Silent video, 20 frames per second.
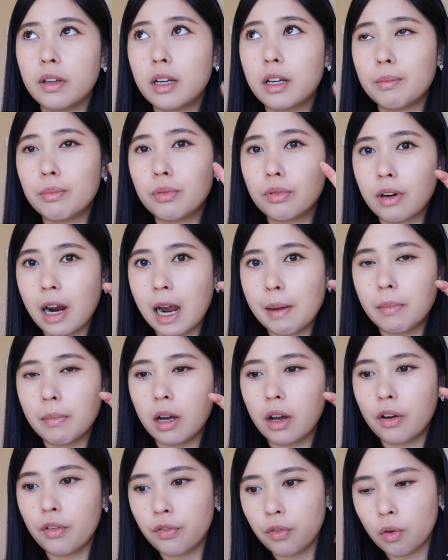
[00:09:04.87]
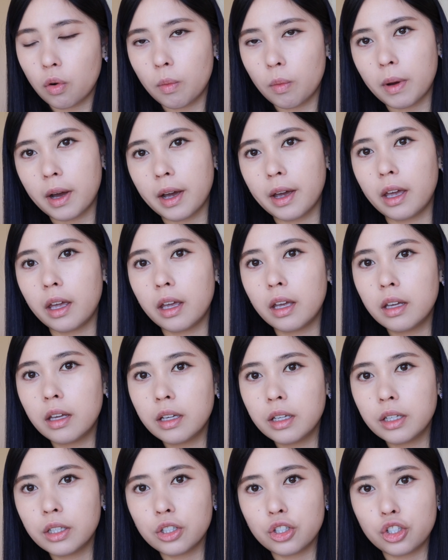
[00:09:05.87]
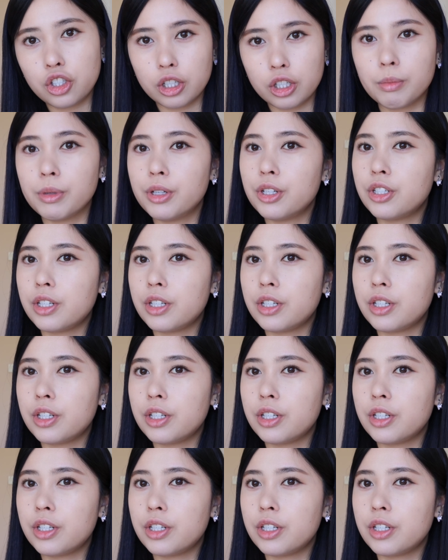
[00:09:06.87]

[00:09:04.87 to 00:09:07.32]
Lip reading: like a primer for my shimmer